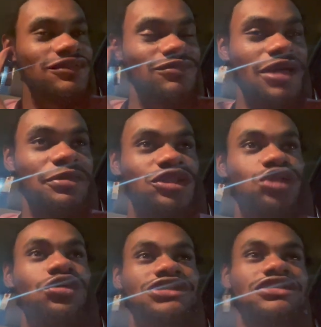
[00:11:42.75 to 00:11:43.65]
maybe
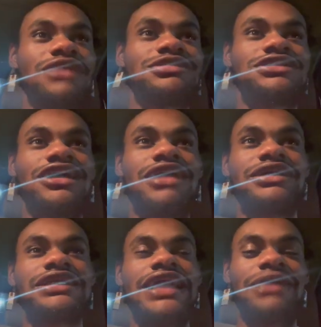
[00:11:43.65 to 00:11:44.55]
200 times the time
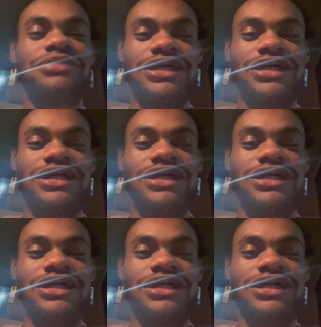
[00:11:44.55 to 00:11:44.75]
that Nappa